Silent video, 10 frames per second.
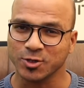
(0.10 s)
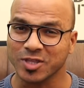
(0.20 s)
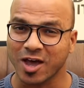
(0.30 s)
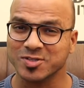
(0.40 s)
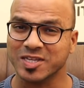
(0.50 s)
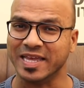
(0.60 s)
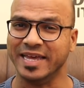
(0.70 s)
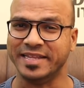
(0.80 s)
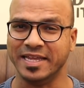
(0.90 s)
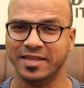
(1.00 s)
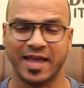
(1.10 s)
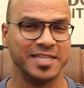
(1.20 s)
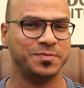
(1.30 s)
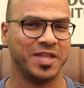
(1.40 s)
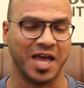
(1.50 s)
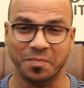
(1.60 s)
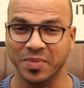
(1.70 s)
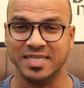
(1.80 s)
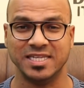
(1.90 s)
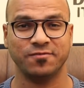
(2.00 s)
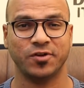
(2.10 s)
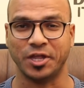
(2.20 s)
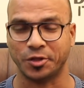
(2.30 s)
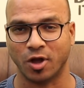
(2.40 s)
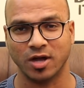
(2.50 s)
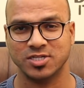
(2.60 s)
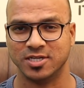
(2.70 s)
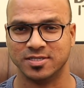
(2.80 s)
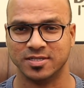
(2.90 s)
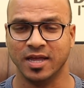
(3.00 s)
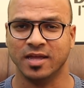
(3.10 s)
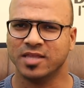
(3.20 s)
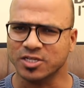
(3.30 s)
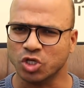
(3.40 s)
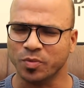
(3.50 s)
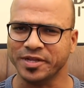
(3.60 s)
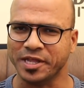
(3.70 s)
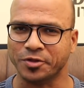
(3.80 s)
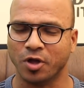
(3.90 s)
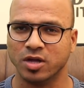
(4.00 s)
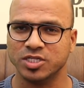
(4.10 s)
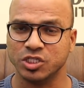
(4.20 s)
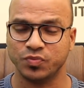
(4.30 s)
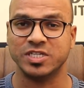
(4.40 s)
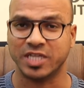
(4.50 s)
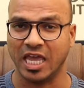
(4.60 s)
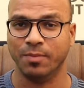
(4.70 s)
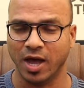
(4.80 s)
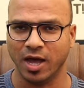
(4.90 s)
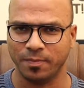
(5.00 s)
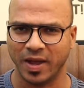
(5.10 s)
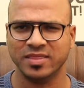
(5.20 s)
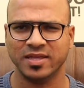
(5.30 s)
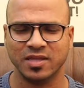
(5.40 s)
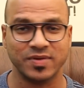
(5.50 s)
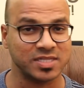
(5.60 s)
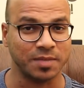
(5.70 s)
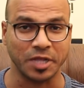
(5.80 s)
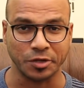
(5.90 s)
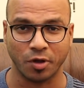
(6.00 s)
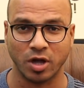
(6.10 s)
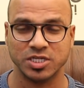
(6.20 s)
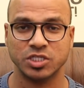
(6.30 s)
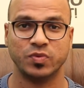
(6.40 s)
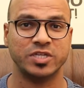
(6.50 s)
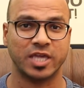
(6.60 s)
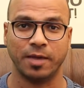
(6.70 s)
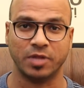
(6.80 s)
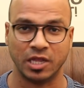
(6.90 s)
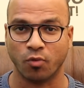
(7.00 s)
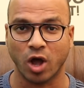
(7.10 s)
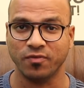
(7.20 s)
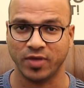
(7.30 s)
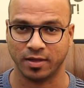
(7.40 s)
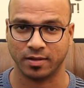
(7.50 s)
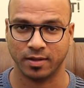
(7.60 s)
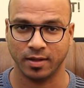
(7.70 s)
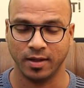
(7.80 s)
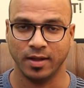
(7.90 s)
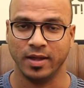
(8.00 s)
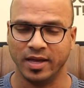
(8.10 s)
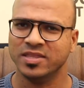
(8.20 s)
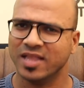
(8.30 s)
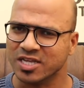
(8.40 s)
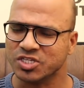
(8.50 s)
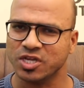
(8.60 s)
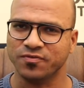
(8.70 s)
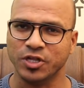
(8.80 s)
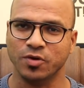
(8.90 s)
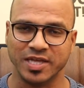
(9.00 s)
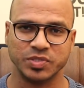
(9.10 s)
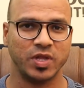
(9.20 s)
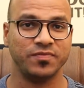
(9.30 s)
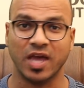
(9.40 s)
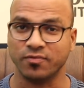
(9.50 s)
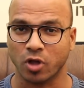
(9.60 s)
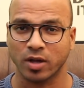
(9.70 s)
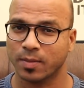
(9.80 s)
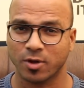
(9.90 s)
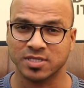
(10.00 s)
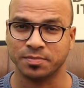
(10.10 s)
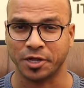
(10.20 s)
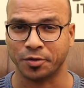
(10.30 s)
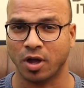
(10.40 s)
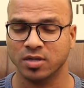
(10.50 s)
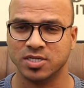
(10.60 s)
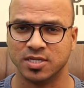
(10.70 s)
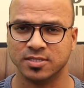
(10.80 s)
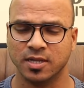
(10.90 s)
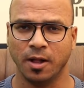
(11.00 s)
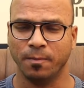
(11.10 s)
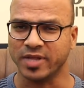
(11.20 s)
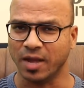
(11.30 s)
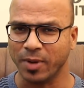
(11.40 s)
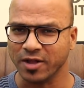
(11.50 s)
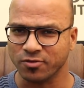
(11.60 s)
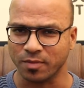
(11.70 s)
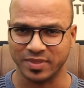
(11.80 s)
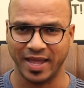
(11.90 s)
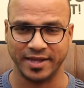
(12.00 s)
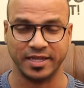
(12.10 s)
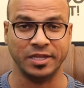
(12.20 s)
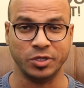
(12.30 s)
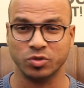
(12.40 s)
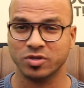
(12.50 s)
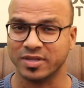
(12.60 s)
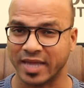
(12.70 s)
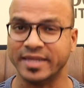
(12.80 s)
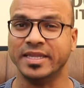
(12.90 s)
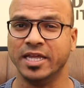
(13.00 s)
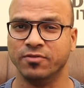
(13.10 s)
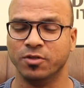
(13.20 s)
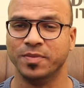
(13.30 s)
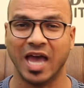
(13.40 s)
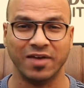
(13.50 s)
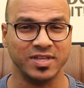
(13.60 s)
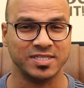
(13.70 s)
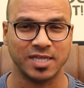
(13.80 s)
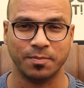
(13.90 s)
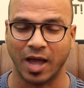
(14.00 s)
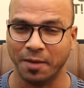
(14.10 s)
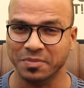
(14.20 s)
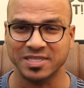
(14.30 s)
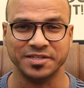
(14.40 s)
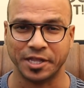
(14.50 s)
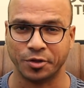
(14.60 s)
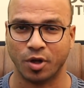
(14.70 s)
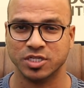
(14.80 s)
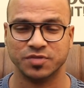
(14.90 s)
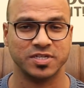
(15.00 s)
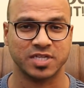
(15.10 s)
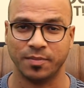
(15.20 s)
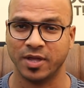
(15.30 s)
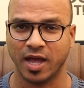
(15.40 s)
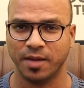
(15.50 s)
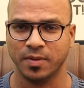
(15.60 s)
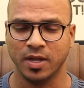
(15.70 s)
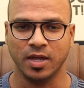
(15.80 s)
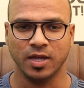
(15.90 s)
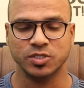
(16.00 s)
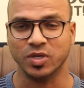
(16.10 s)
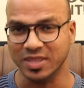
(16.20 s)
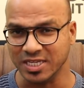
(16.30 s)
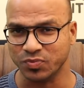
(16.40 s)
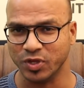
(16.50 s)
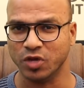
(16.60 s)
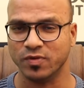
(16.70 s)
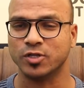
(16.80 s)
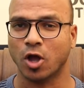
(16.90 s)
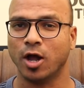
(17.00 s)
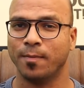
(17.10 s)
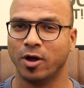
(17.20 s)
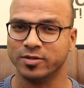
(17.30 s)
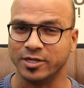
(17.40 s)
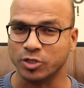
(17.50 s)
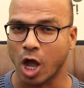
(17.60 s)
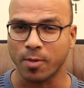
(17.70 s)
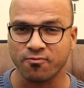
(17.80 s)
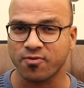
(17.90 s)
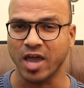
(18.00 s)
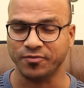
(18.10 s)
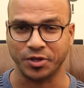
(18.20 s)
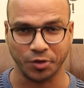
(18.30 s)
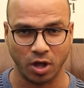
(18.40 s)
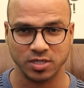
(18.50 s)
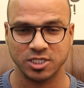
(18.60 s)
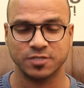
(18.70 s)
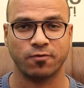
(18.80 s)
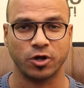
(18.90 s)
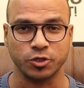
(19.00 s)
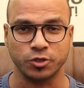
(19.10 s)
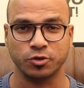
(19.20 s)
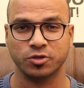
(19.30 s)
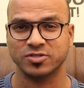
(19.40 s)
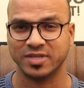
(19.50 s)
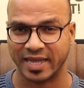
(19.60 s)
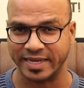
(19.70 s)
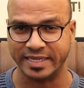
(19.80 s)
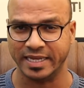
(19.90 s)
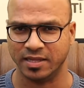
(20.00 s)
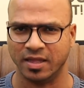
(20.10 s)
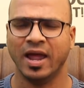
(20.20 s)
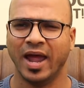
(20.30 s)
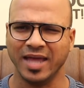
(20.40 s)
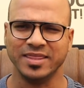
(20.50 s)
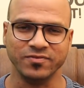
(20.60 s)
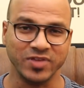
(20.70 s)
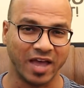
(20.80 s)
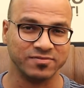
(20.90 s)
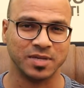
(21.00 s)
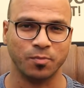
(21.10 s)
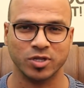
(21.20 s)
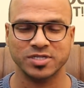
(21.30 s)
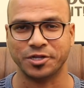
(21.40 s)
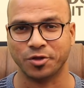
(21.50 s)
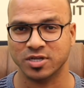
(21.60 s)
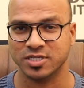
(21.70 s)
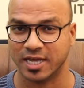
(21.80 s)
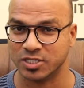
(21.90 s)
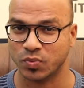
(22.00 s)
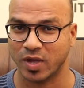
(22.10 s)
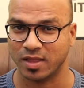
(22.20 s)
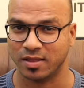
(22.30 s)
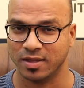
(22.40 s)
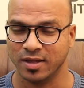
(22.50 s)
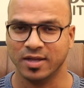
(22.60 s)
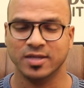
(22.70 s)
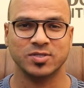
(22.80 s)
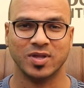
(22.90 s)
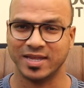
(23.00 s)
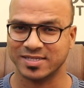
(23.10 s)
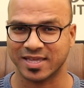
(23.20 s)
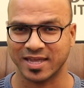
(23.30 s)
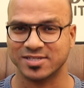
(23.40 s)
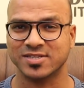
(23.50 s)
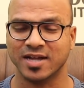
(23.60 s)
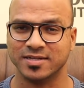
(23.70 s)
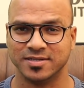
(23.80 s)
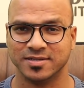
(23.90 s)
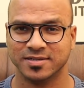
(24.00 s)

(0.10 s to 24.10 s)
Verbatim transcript: 2018 has been amazing for technologies. There are so many technologies which came up, and then there were some technologies which kept evolving. In the last year video as well, we have talked about some technologies. But apart from that, in 2019, we'll be having some amazing technology which is coming up. So in this video, we'll talk about the top 5 technologies for 2019. And then we have some bonus technology as well. So let's get started.